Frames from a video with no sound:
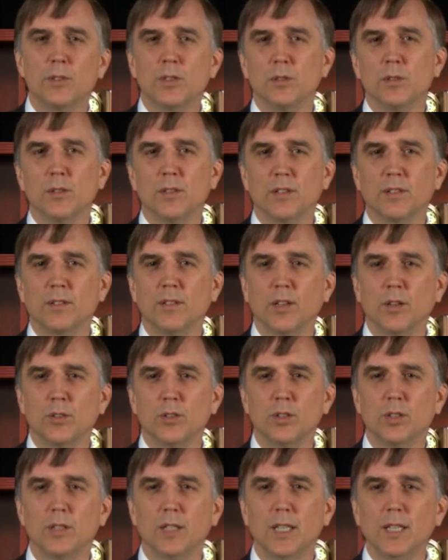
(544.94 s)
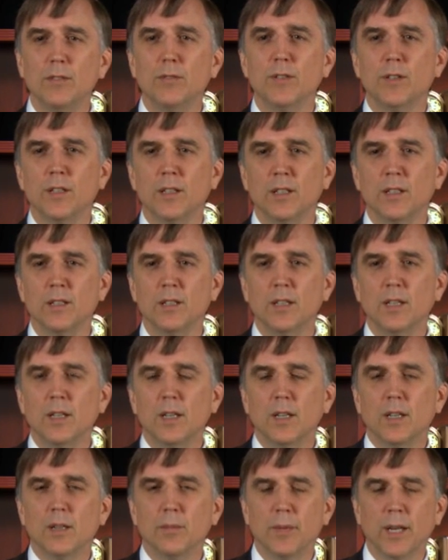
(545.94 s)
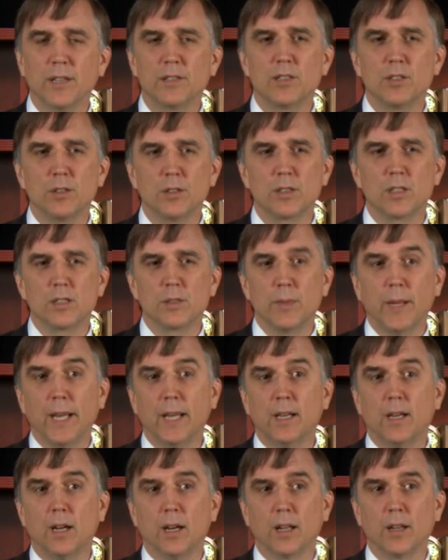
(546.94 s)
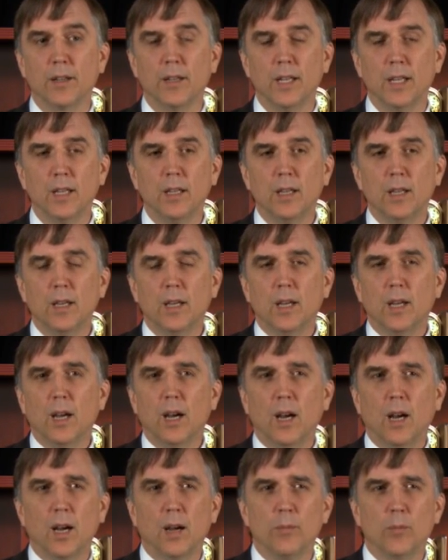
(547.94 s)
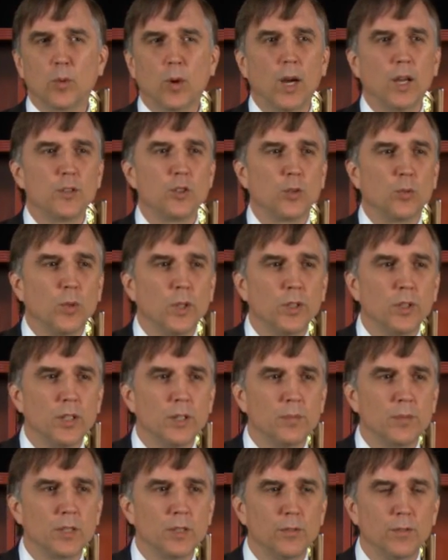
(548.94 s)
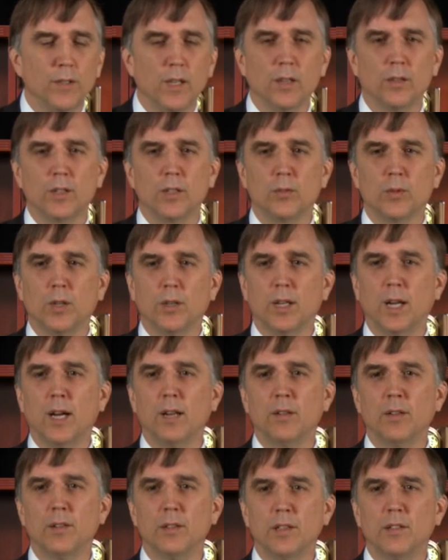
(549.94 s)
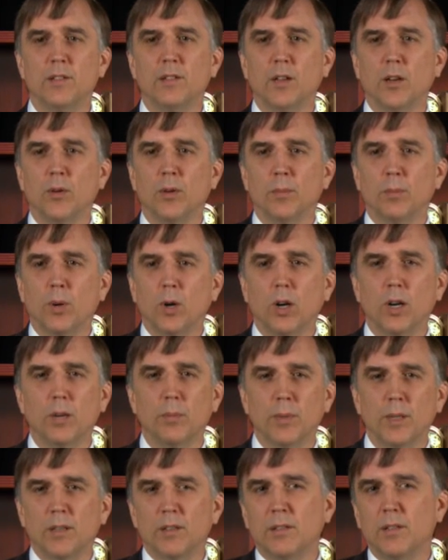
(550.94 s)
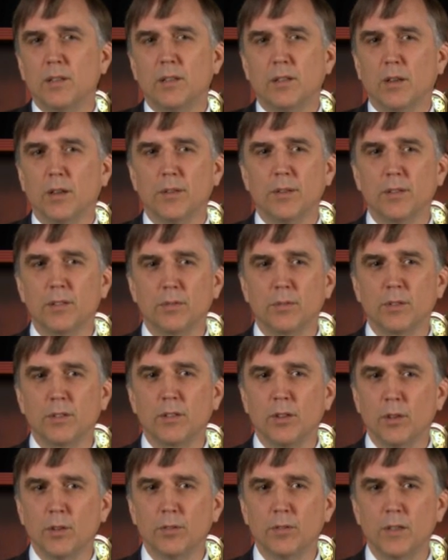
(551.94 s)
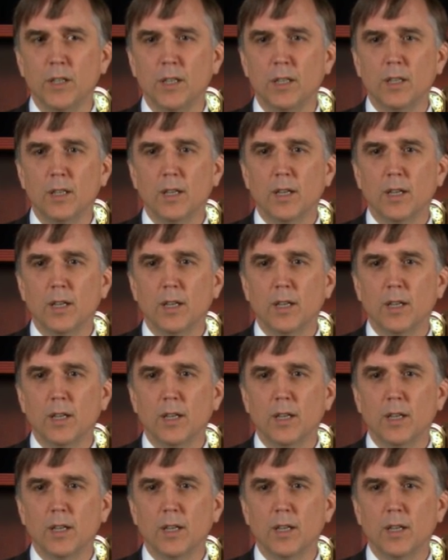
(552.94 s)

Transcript: to, this notion, even in Massachusetts Bay Colony. Roger Williams, who founded Rhode Island, did so in part because he thought this was goofy